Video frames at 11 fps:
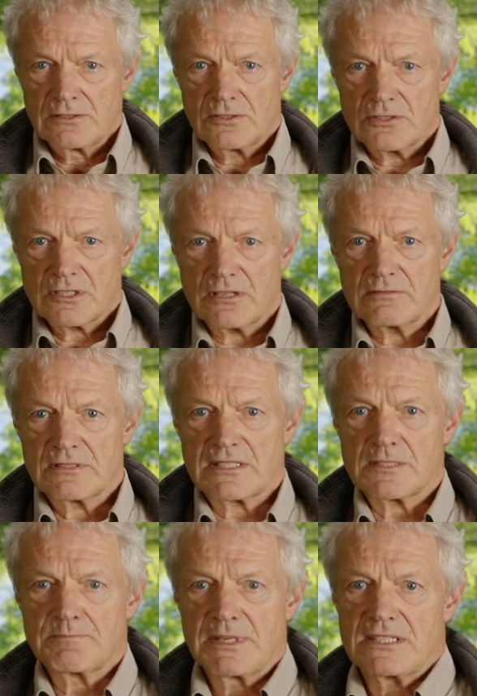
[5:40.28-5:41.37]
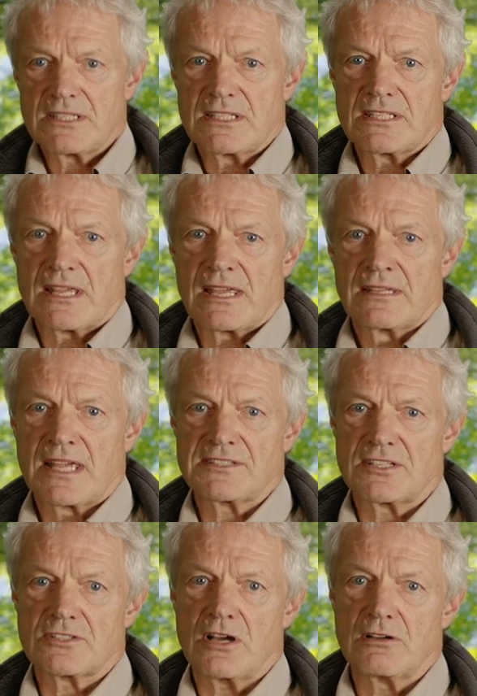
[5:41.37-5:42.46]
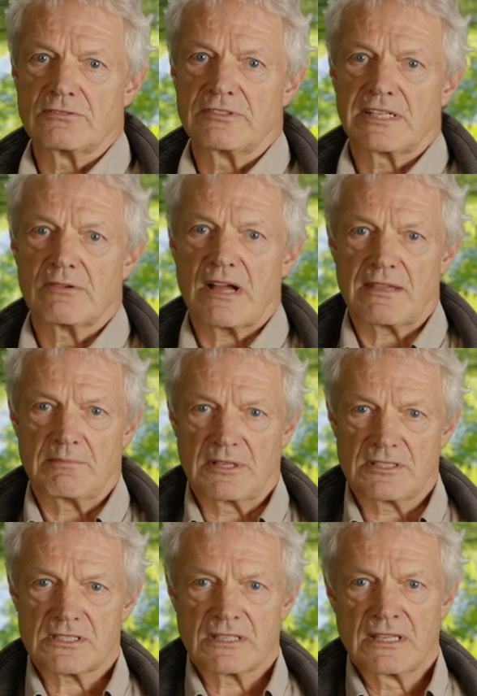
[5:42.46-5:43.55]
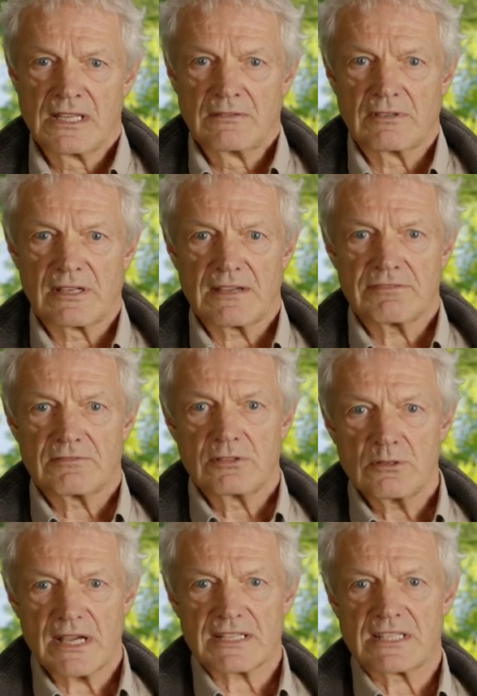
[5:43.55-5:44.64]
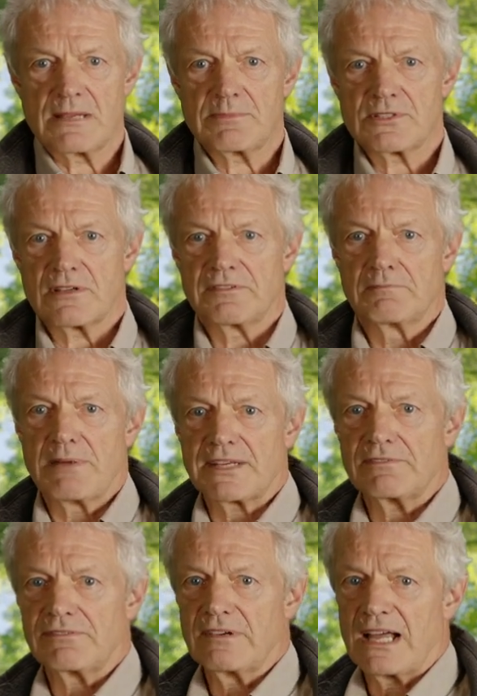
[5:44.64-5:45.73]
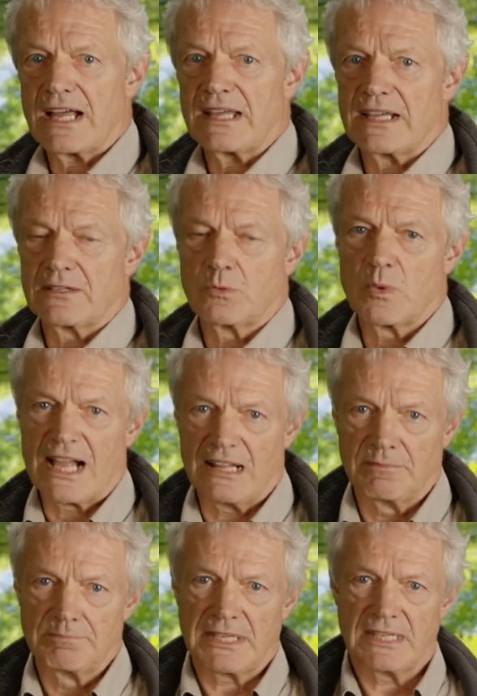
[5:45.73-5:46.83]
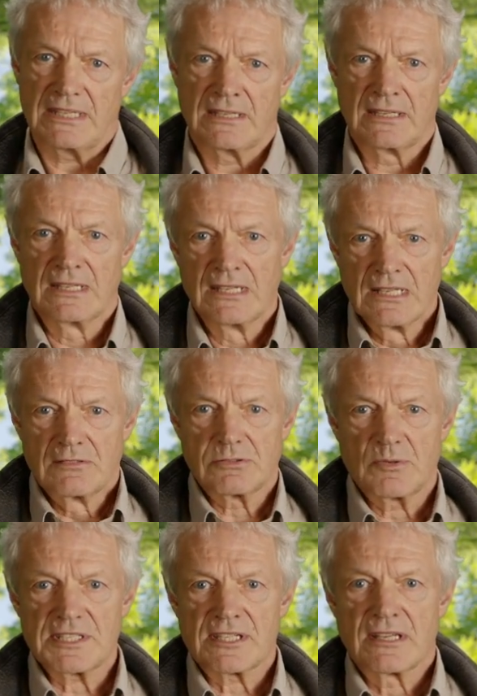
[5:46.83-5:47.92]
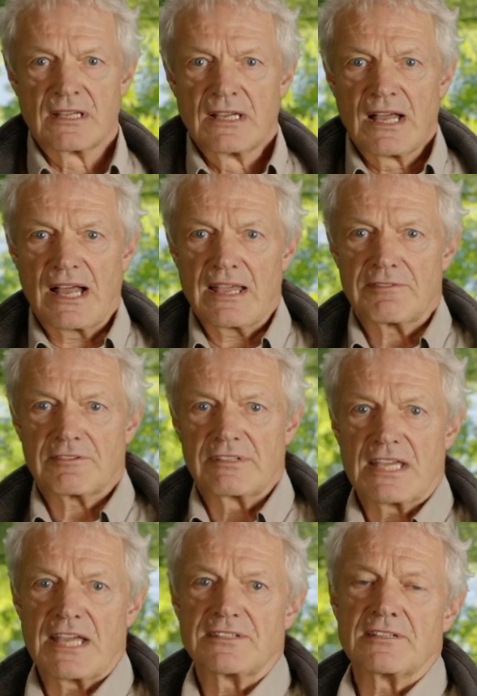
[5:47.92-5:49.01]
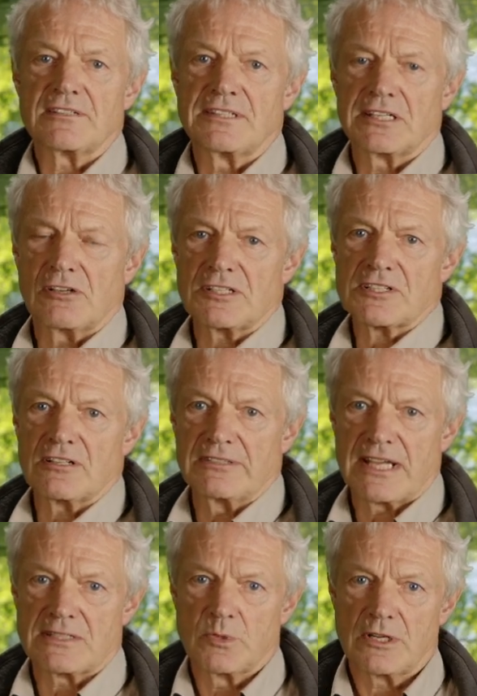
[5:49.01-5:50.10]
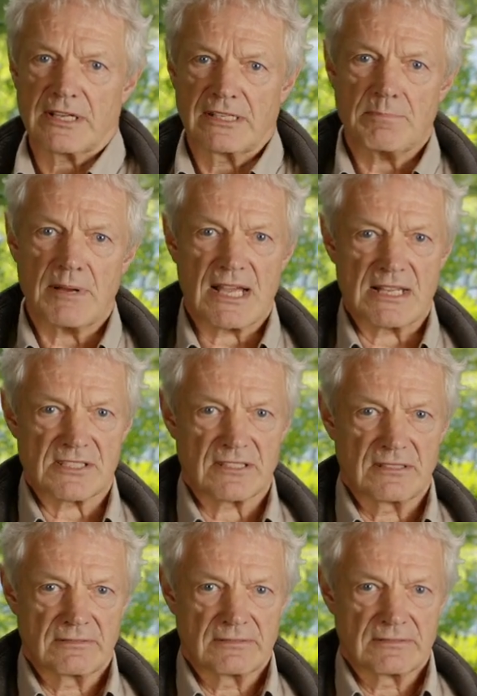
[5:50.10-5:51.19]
To show that species has its own requirements, we give two examples of a butterfly and a wild bee, for which I have created an ecological network in the past.